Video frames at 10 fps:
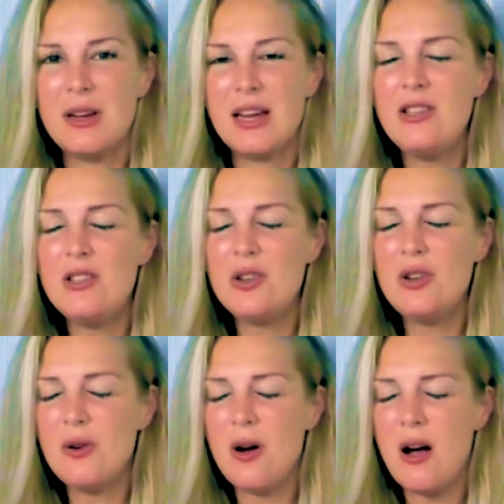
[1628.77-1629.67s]
into
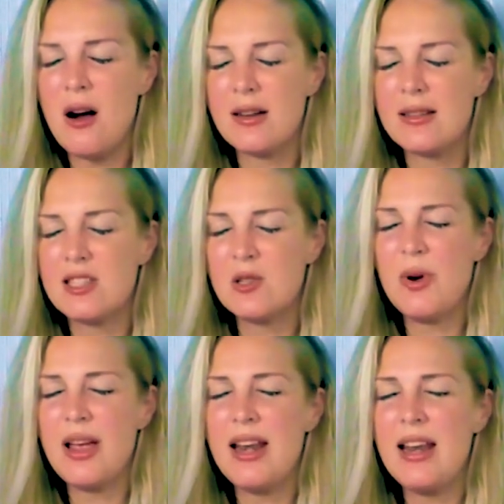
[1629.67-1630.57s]
your heart,
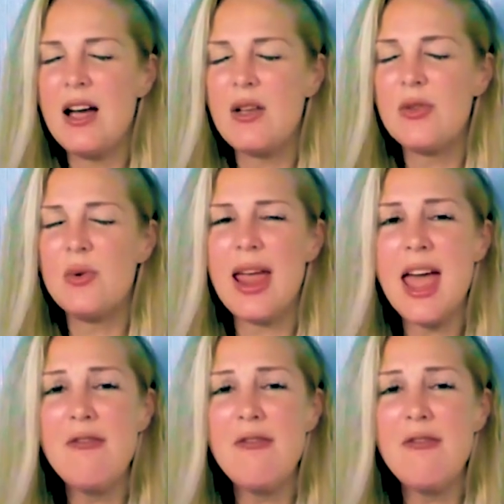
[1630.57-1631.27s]
spreading out through